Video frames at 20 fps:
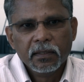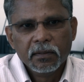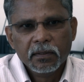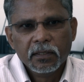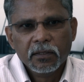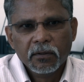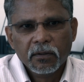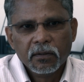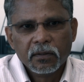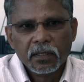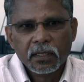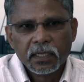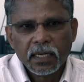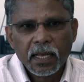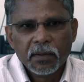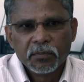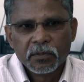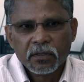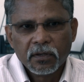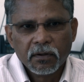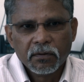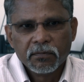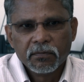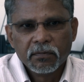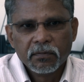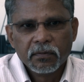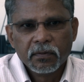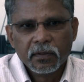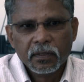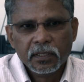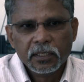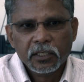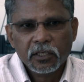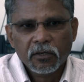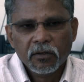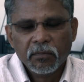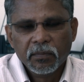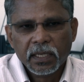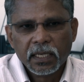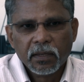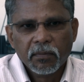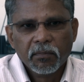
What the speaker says: the types of genomic